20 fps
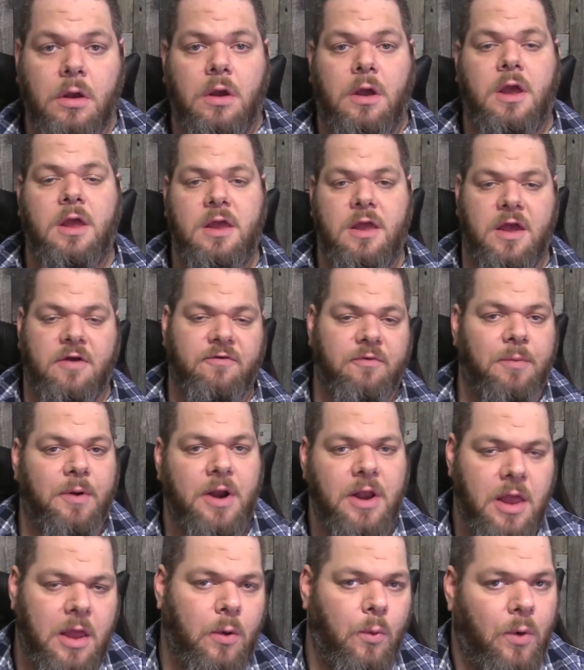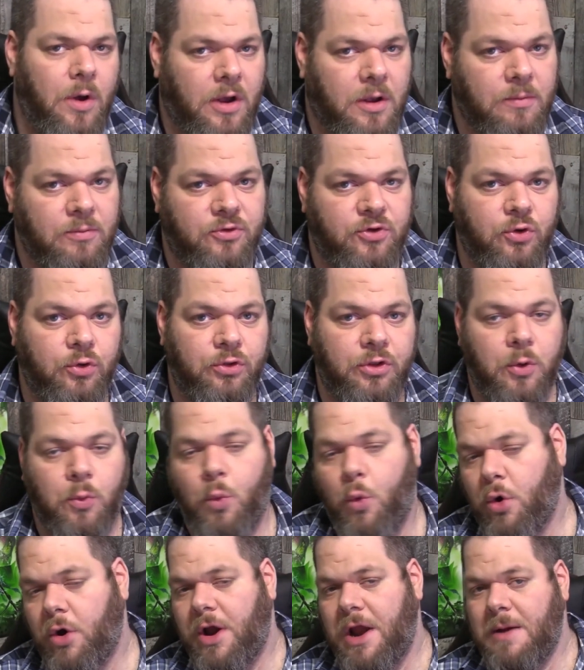Hey everybody, and welcome to the
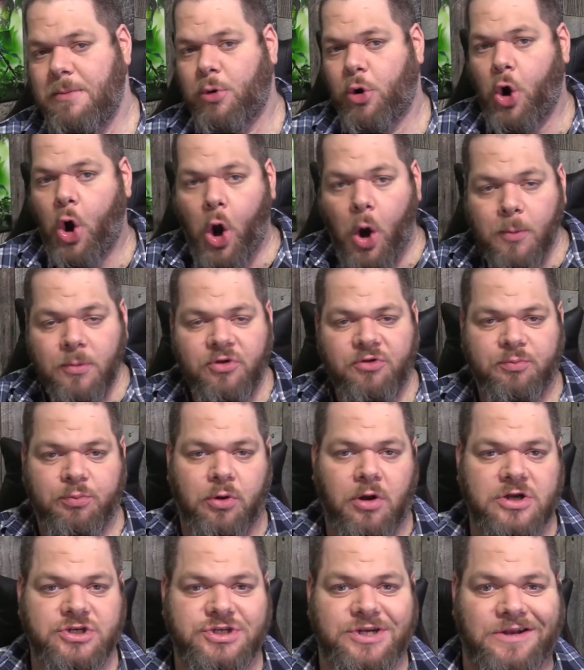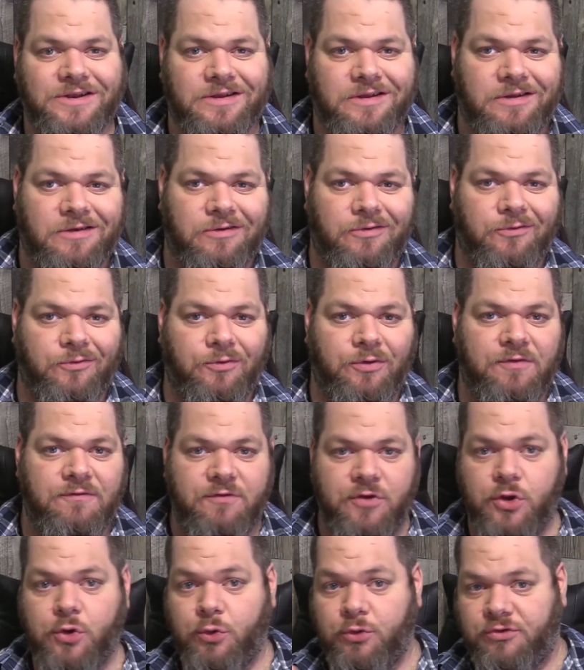Warhammer Armies project
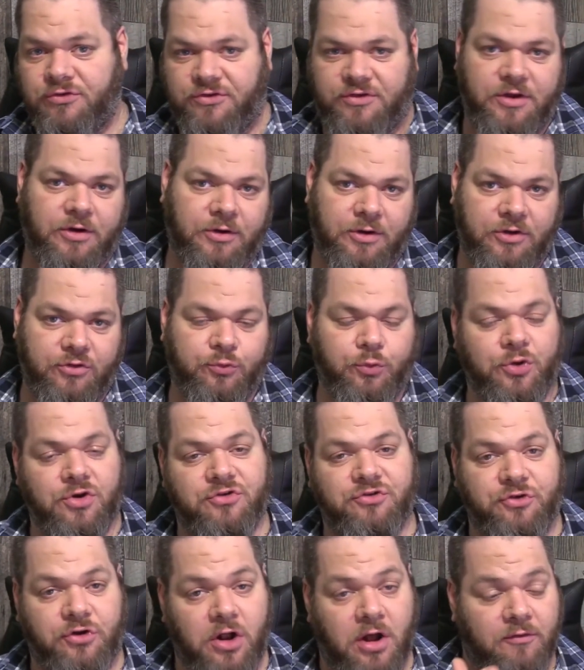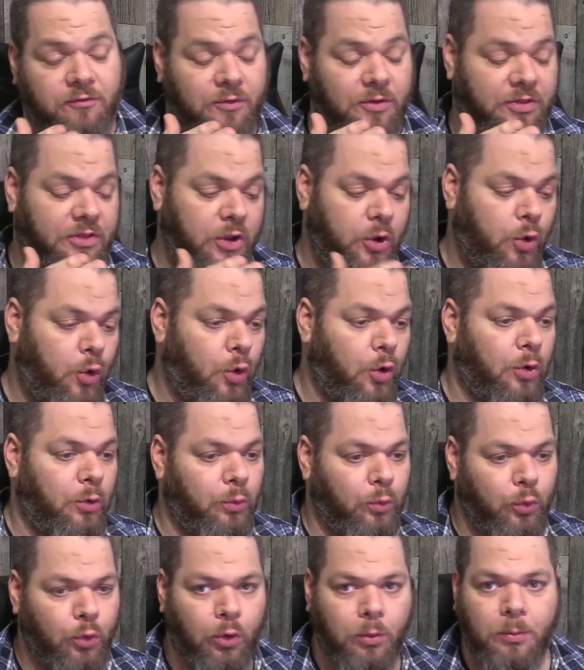review series. We're going to start off with the core
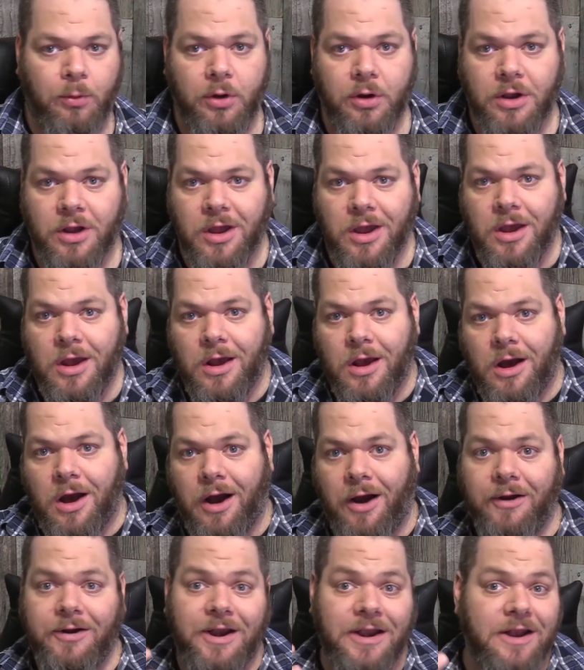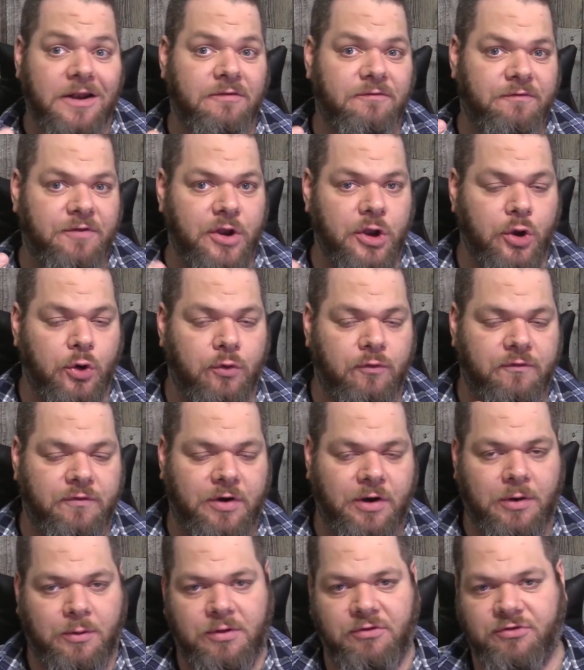rulebook. I already did a video
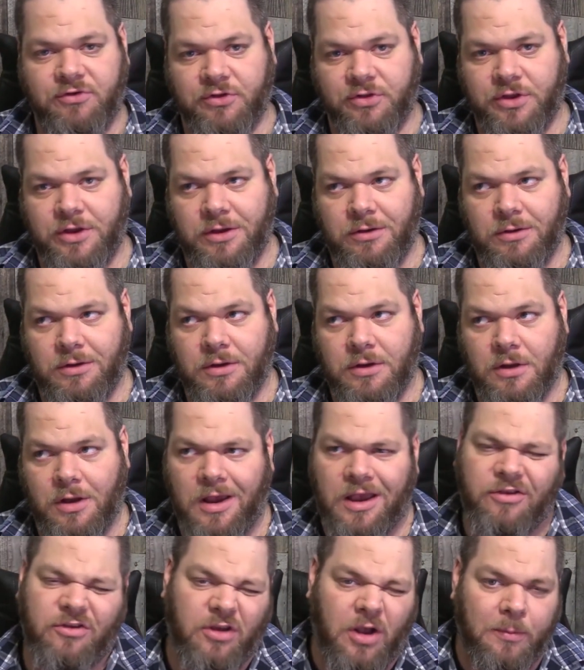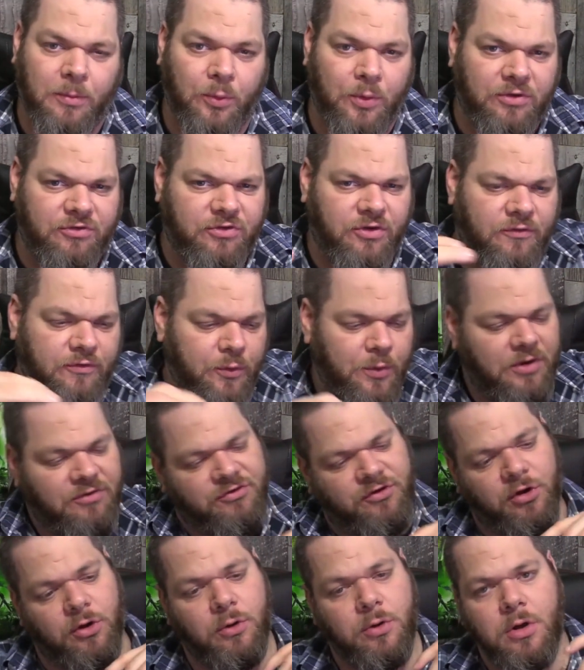very recently, I guess a few weeks
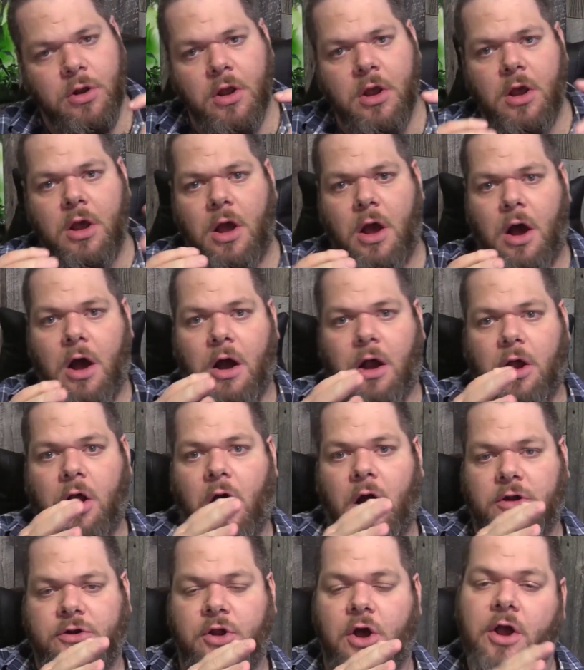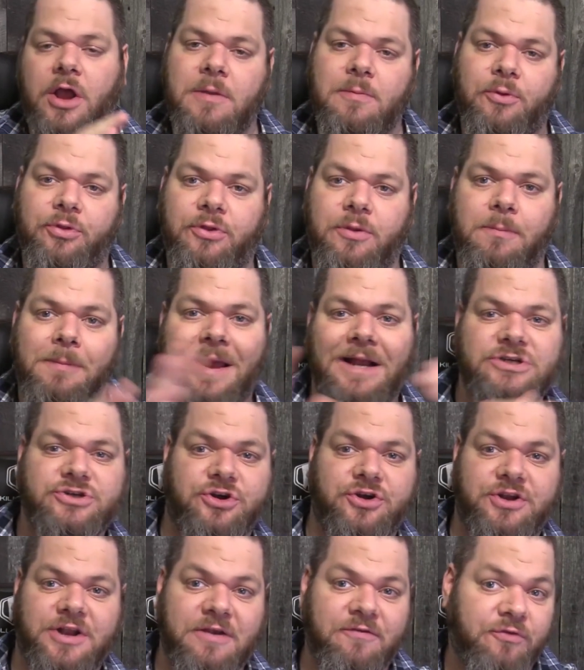ago, talking about the major
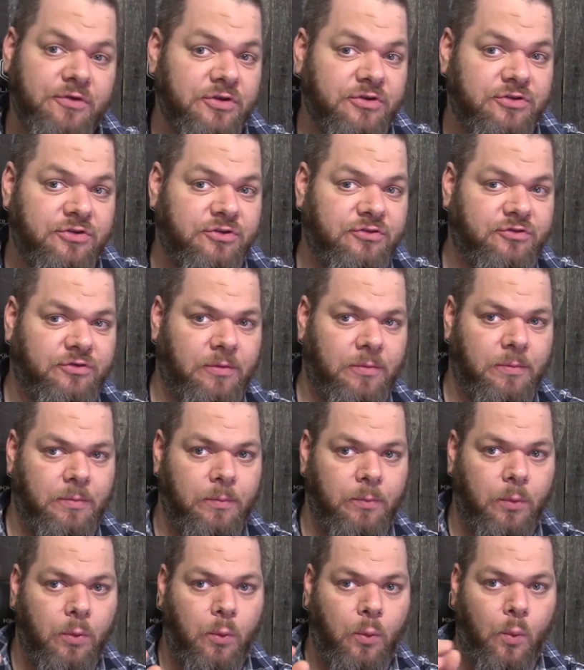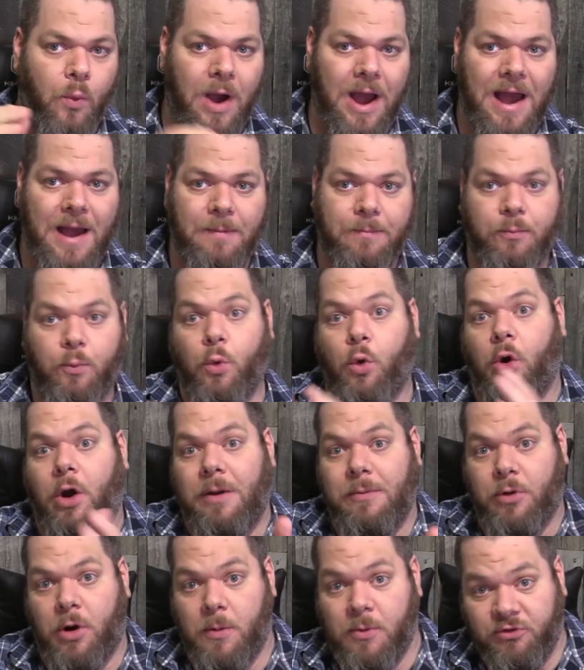differences from WAP
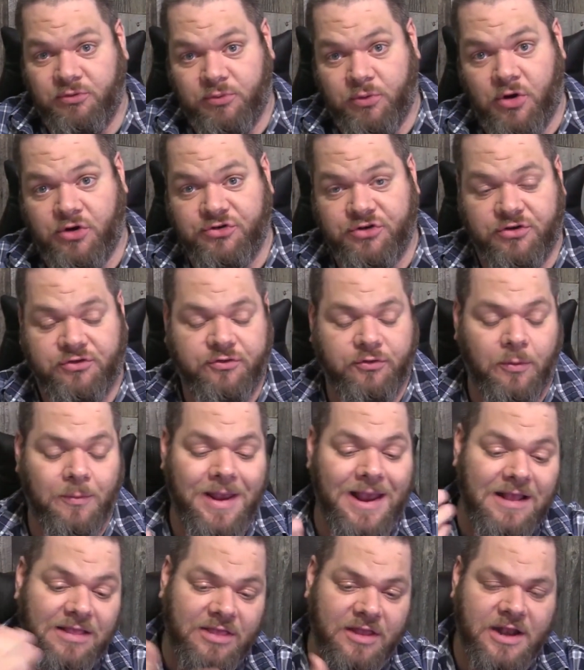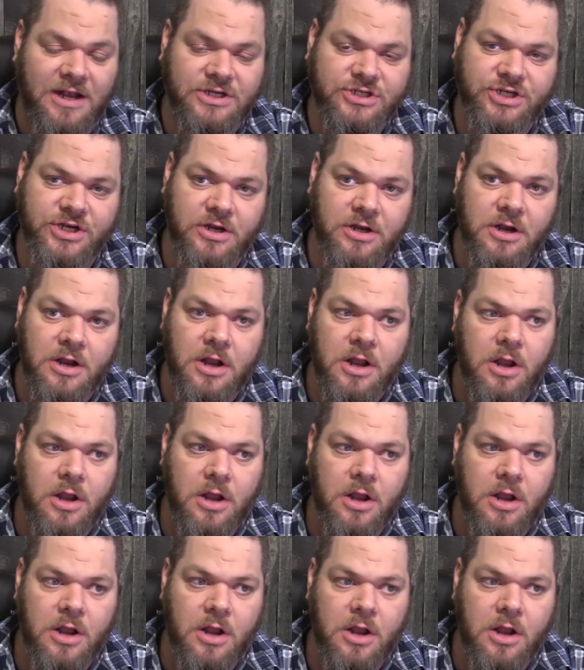Warhammer Armies projects from 8th edition.